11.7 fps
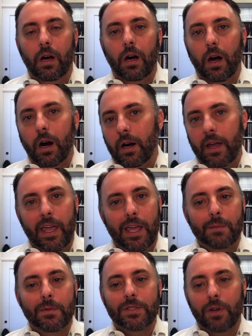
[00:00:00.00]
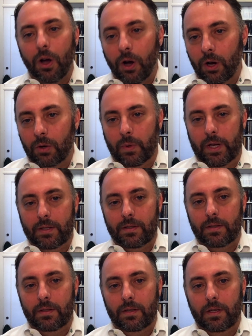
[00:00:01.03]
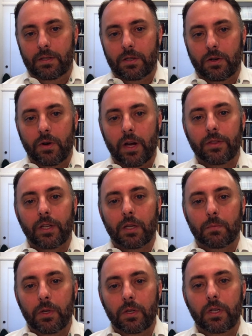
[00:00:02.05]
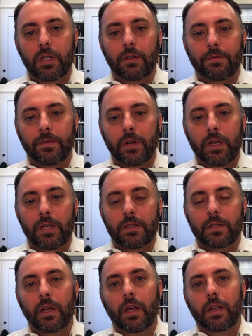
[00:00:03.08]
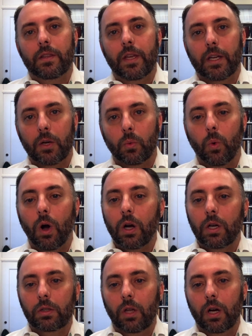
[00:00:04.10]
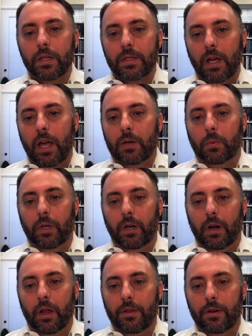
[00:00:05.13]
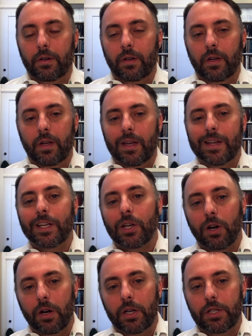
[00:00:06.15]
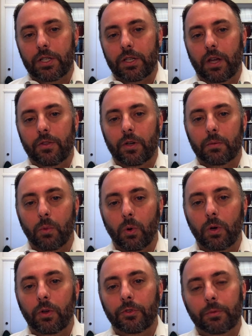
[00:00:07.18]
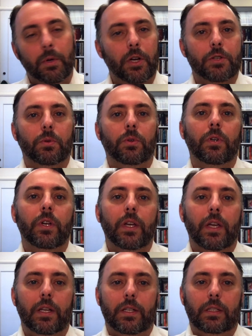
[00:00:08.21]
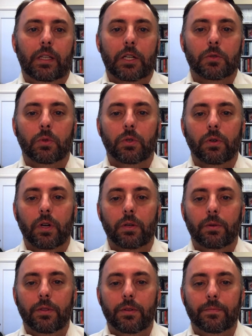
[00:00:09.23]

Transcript: our aim, as always, is to create the community of friends that can walk alongside one another and encourage each other in moral, spiritual, and intellectual growth.